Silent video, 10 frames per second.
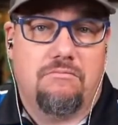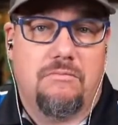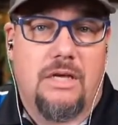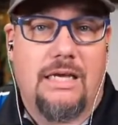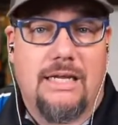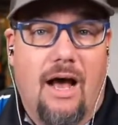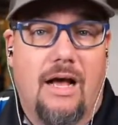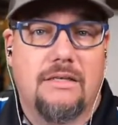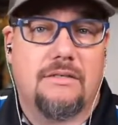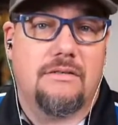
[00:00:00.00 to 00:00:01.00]
he
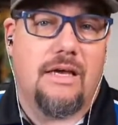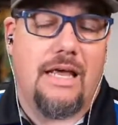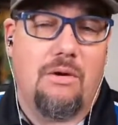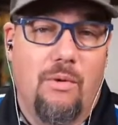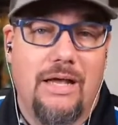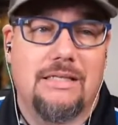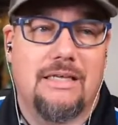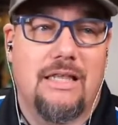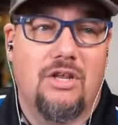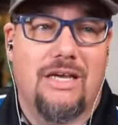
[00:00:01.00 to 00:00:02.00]
does, and he wins.
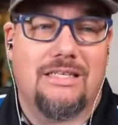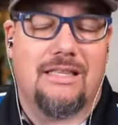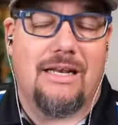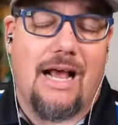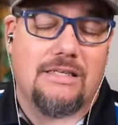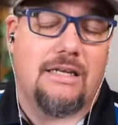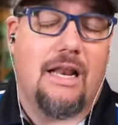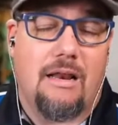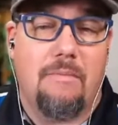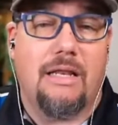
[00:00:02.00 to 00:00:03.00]
And then you get to the next. And
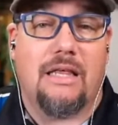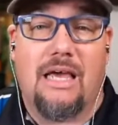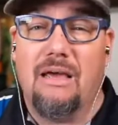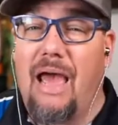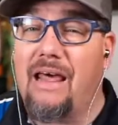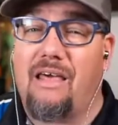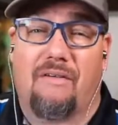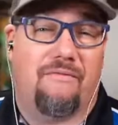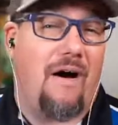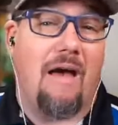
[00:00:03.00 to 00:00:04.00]
admittedly, he had like
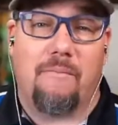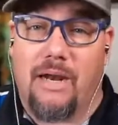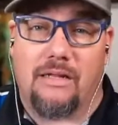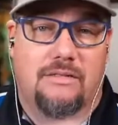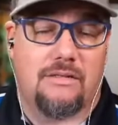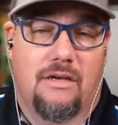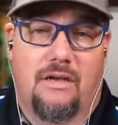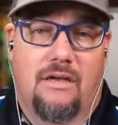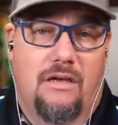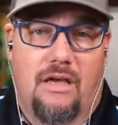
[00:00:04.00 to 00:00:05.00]
5 minutes
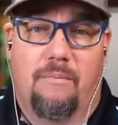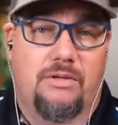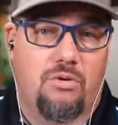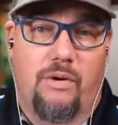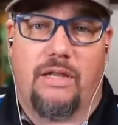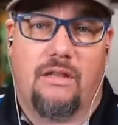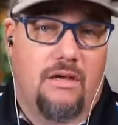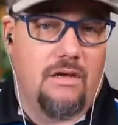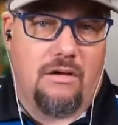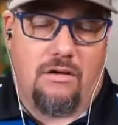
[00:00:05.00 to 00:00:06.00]
in between
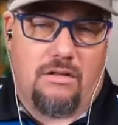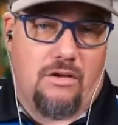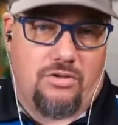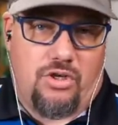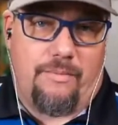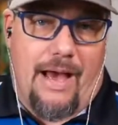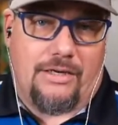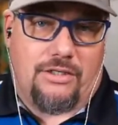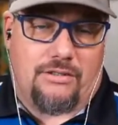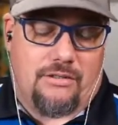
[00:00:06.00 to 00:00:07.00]
those two
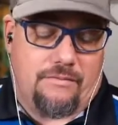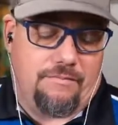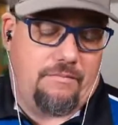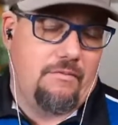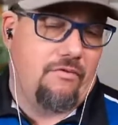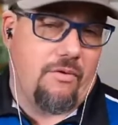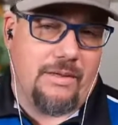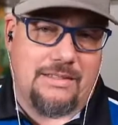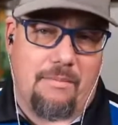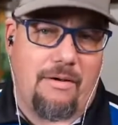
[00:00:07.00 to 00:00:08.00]
matches. From the
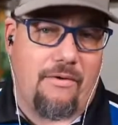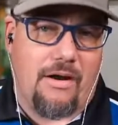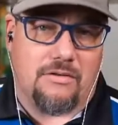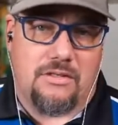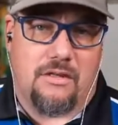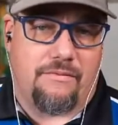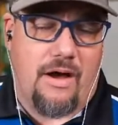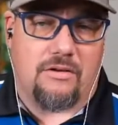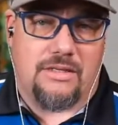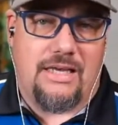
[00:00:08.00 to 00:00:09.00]
semifinals to the
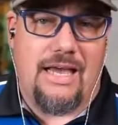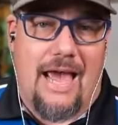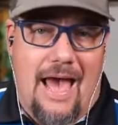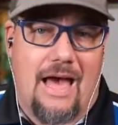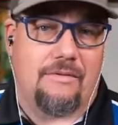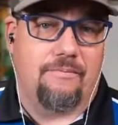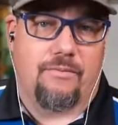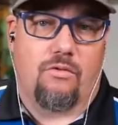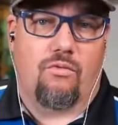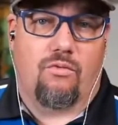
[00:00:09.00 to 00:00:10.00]
finals, he had
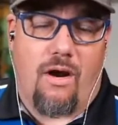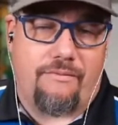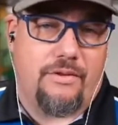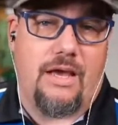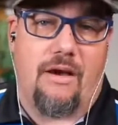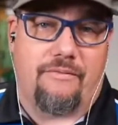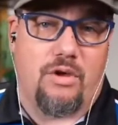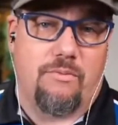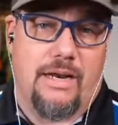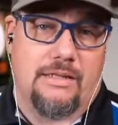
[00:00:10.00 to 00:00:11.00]
roughly a
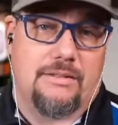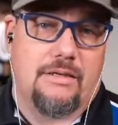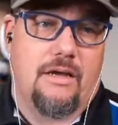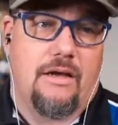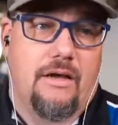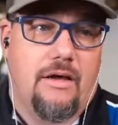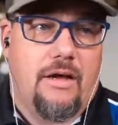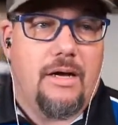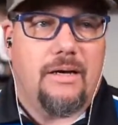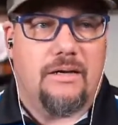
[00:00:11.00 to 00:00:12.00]
few minutes
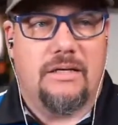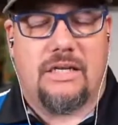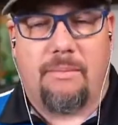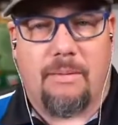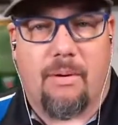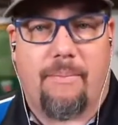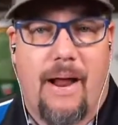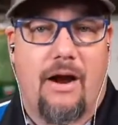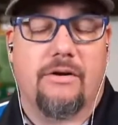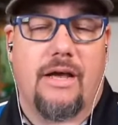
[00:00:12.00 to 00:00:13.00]
to be
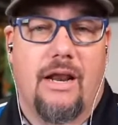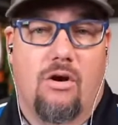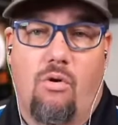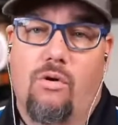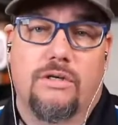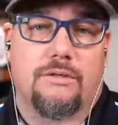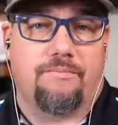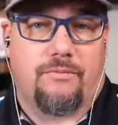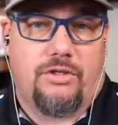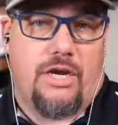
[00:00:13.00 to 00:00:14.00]
prepared. And of course,
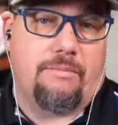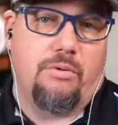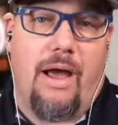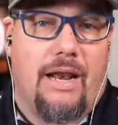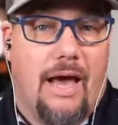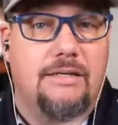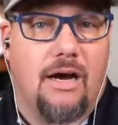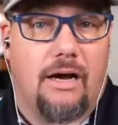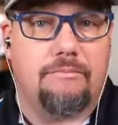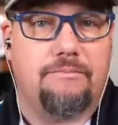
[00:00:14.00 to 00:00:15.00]
James Wade had
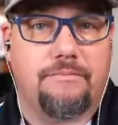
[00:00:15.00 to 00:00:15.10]
time